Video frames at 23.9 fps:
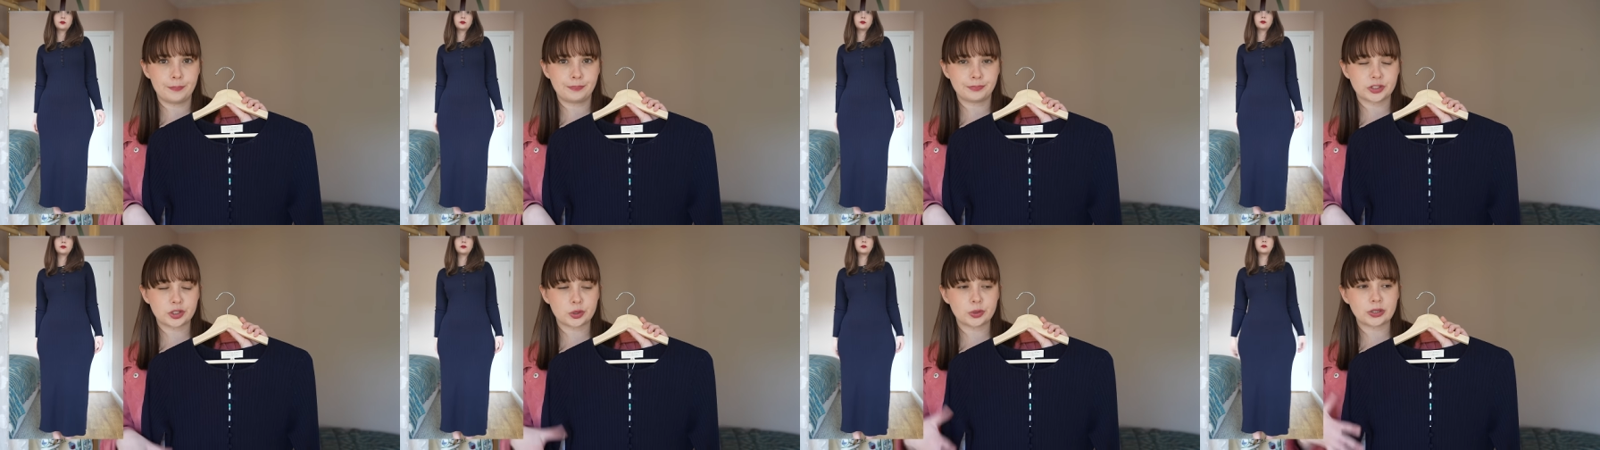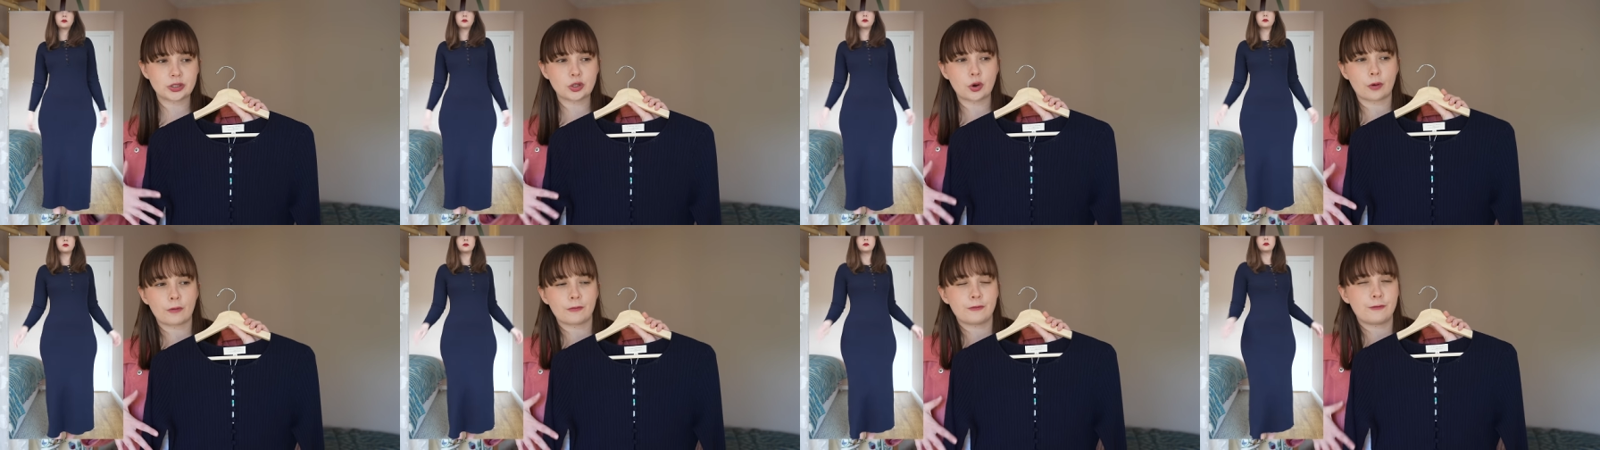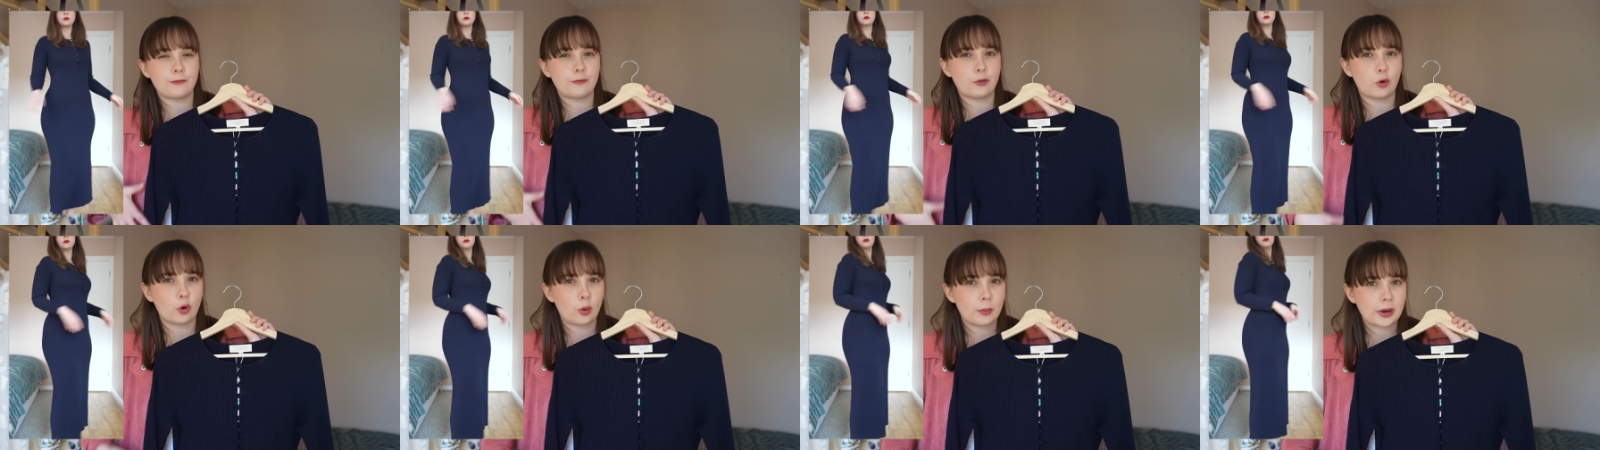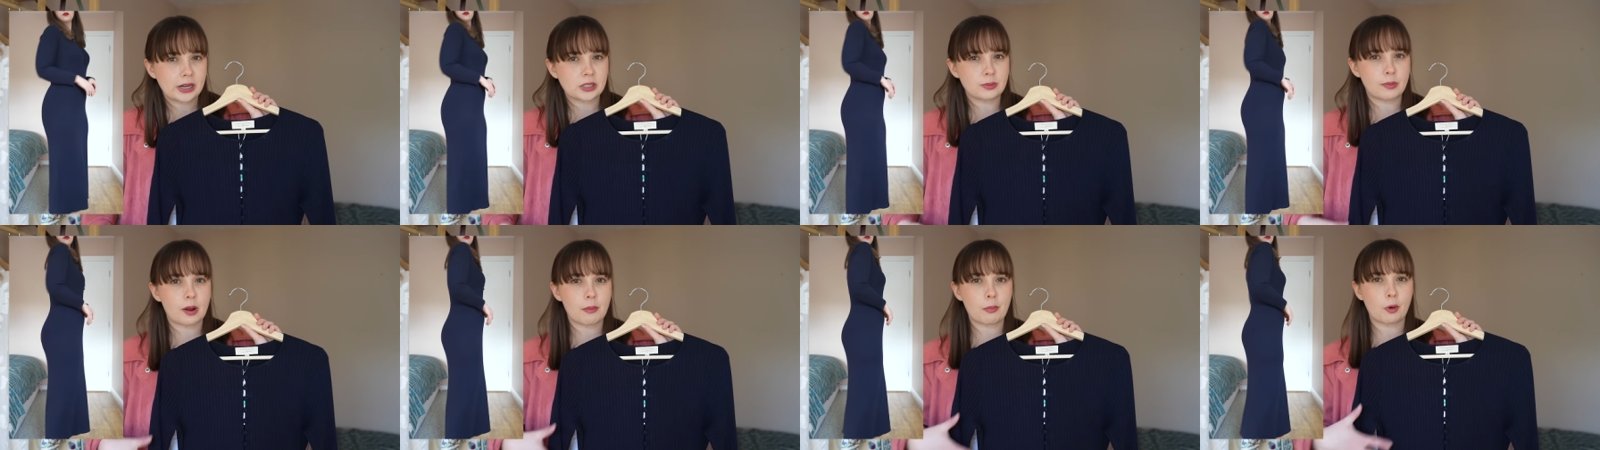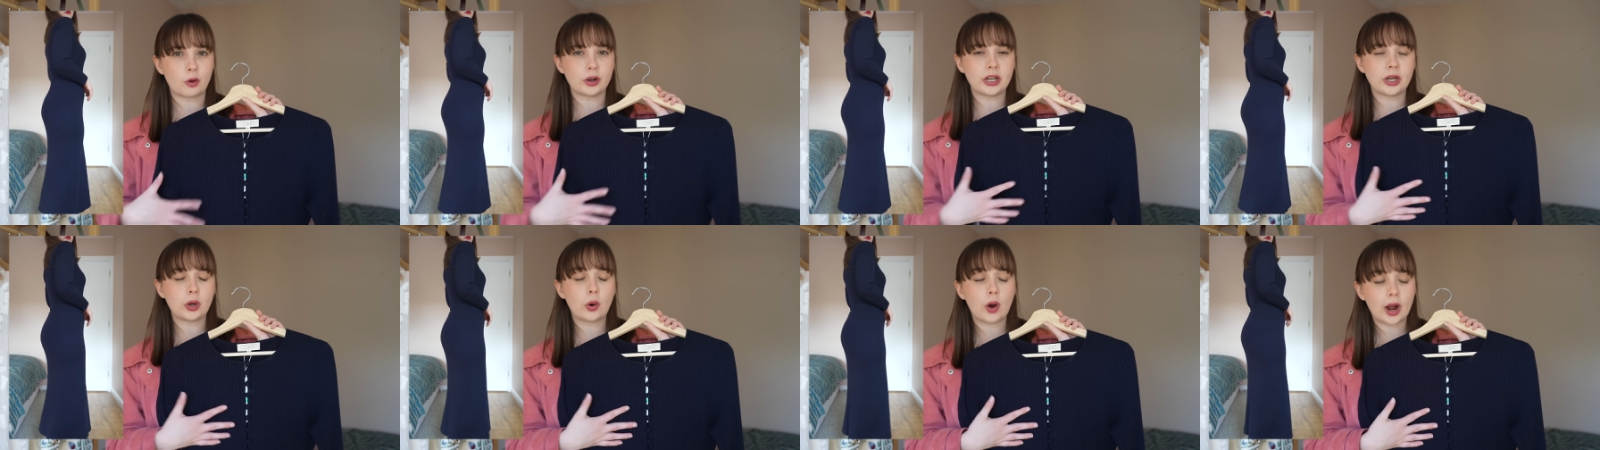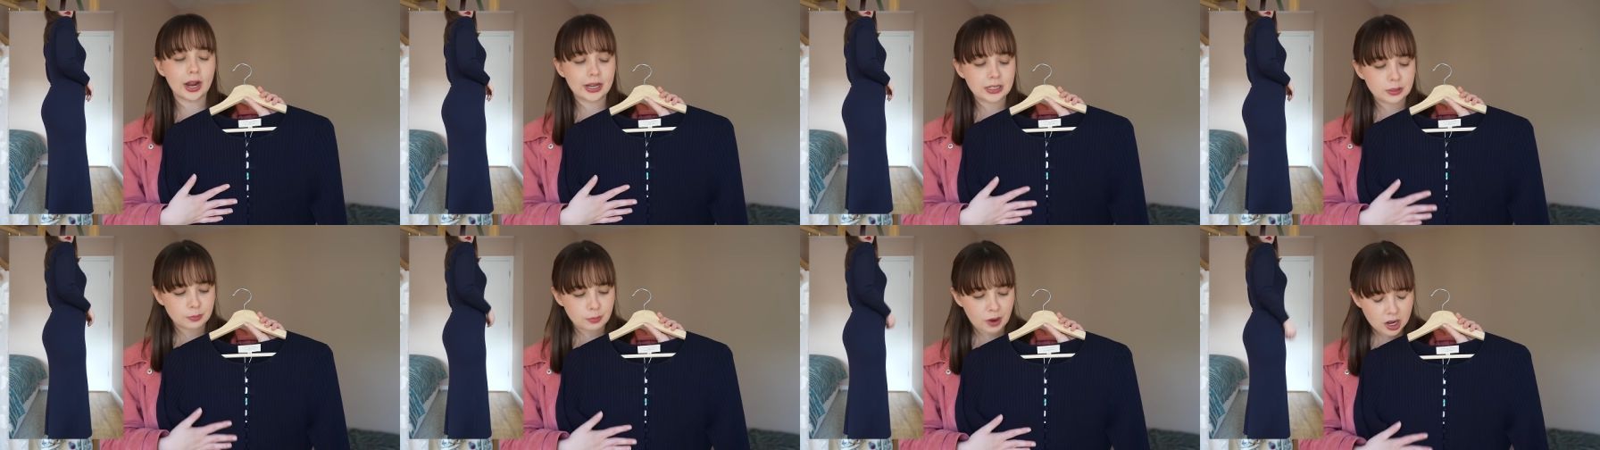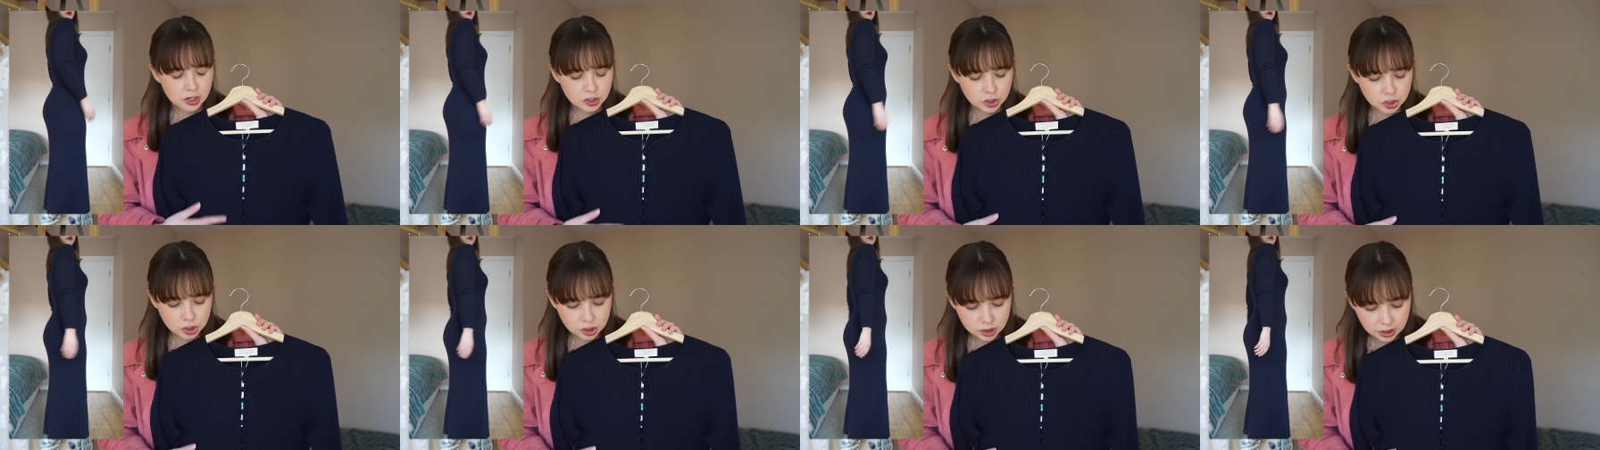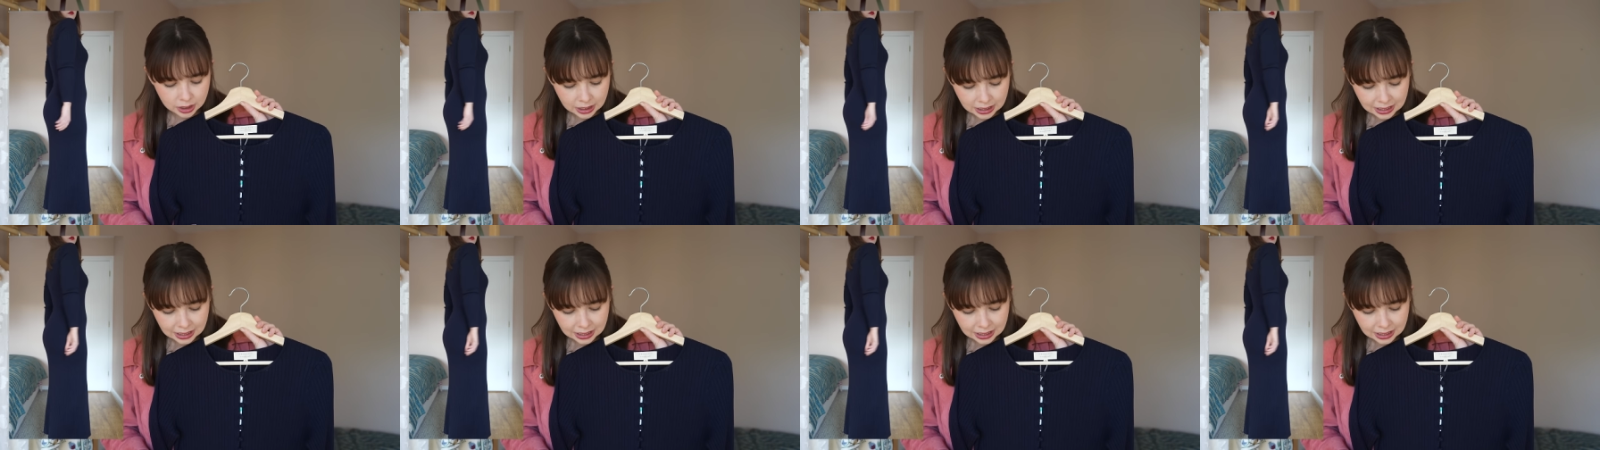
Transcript: So it's not forming to my body quite as much.